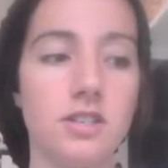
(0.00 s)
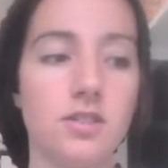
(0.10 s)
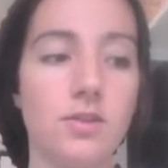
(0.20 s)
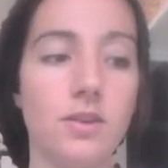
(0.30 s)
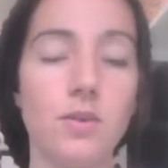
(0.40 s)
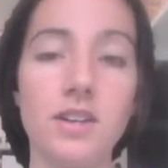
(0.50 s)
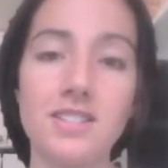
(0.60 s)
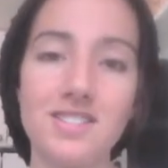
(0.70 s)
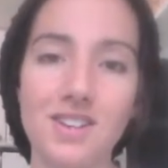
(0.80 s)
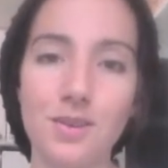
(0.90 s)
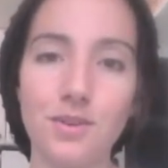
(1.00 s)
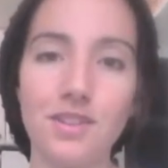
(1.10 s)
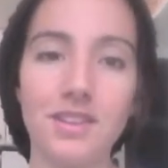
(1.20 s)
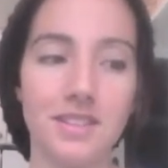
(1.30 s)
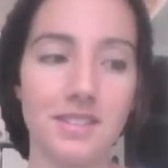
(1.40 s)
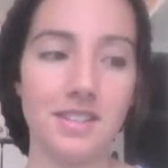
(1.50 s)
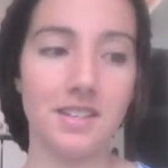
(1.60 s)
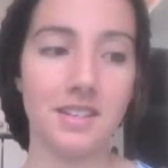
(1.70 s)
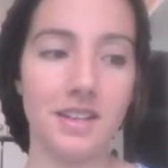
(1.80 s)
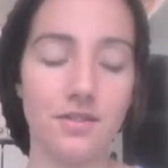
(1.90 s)
So I wanted to start with linden
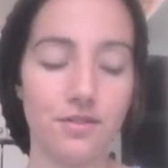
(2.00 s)
leaf.